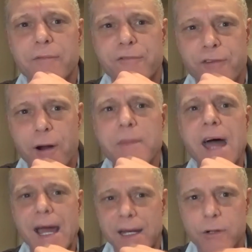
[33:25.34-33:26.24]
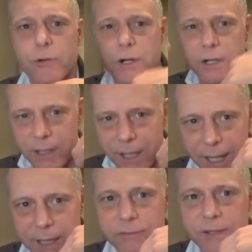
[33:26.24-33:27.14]
from that, in order to
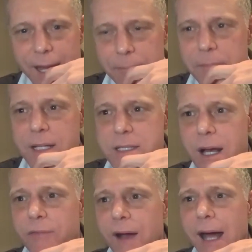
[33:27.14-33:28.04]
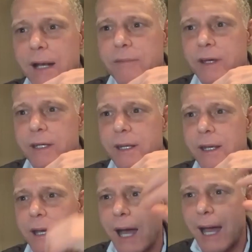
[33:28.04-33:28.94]
kind of get myself out of it,
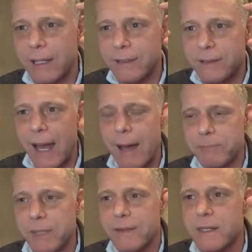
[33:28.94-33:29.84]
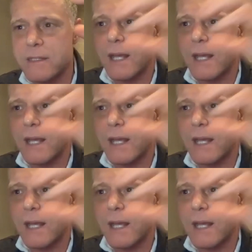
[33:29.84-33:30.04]
I adapted this